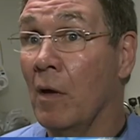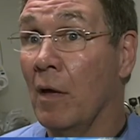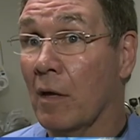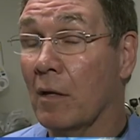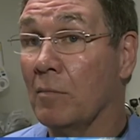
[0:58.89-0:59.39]

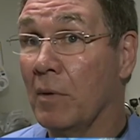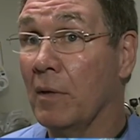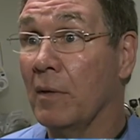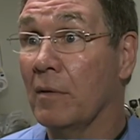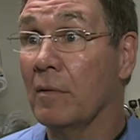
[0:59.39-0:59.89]
it can
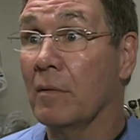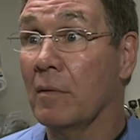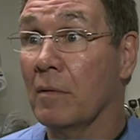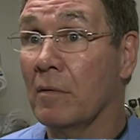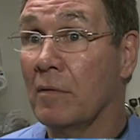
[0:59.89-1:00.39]
be
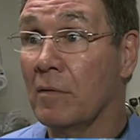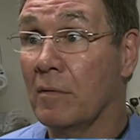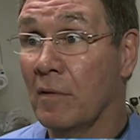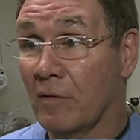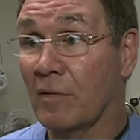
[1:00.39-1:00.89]

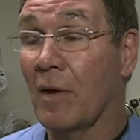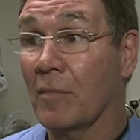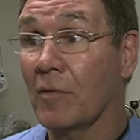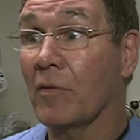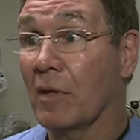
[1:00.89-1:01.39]

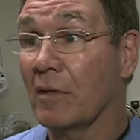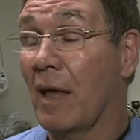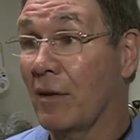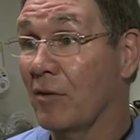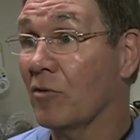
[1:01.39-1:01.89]
deceptively
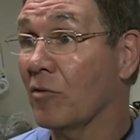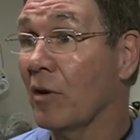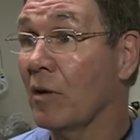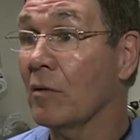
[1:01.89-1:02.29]
dangerous.